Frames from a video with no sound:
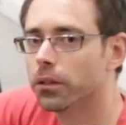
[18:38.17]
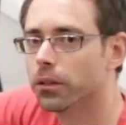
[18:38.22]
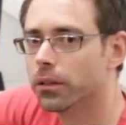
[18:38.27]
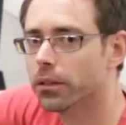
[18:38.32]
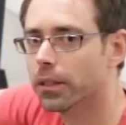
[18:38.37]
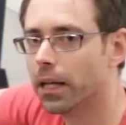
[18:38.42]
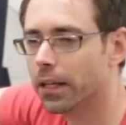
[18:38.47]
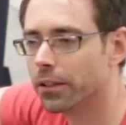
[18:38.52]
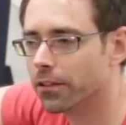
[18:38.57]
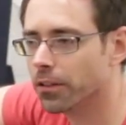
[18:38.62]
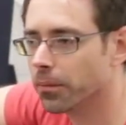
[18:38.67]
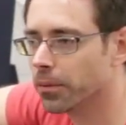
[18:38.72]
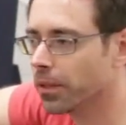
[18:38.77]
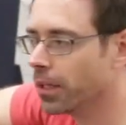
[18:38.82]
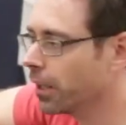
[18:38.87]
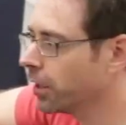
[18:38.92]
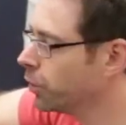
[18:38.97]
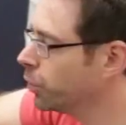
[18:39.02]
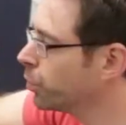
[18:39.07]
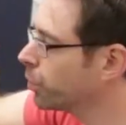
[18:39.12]
That's something
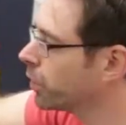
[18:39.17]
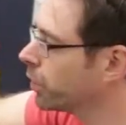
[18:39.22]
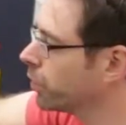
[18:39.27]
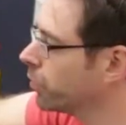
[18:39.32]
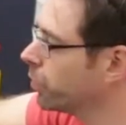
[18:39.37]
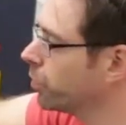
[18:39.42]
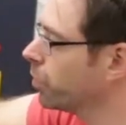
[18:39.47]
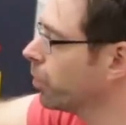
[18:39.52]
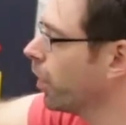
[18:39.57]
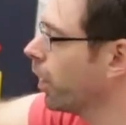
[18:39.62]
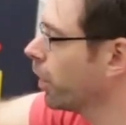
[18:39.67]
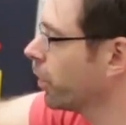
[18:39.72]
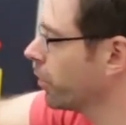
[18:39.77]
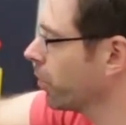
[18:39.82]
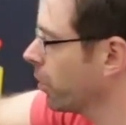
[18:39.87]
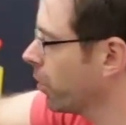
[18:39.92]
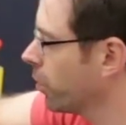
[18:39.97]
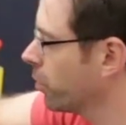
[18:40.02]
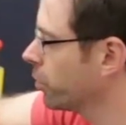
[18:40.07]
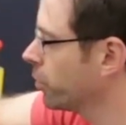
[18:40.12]
that you can do on
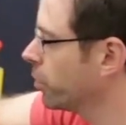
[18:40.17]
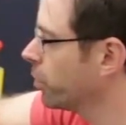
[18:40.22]
your own.